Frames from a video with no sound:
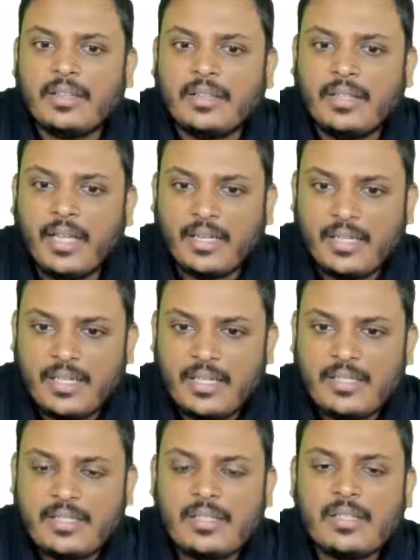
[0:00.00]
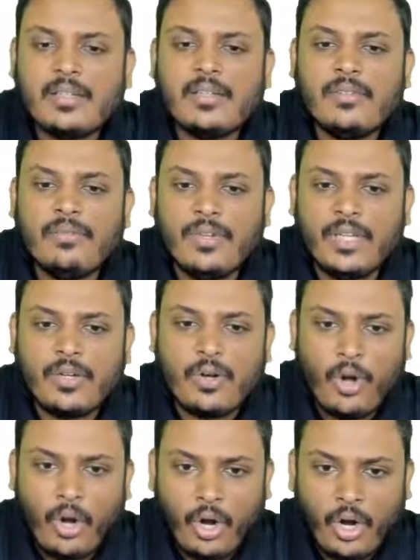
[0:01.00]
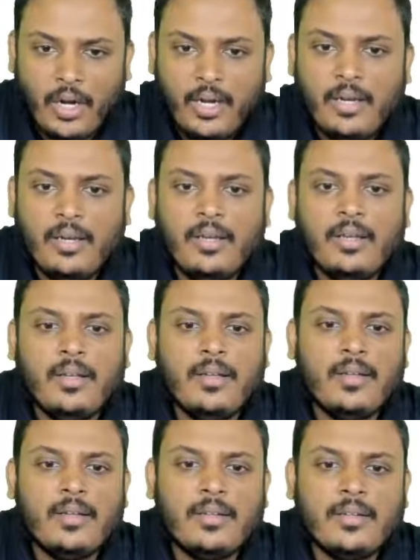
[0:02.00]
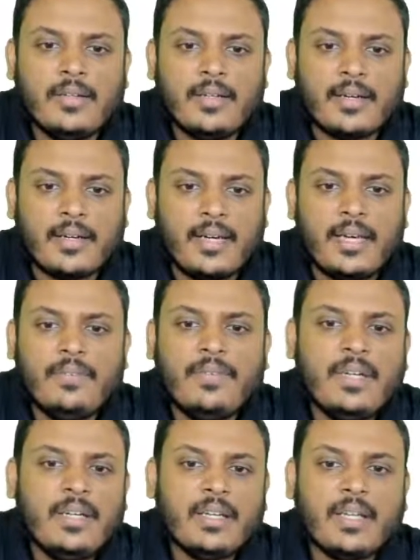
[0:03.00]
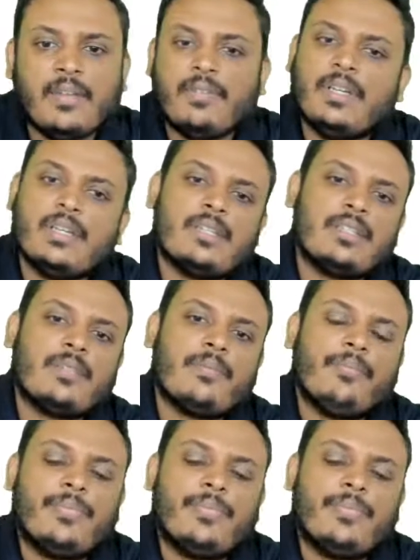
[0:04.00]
that is we call relevant evidence.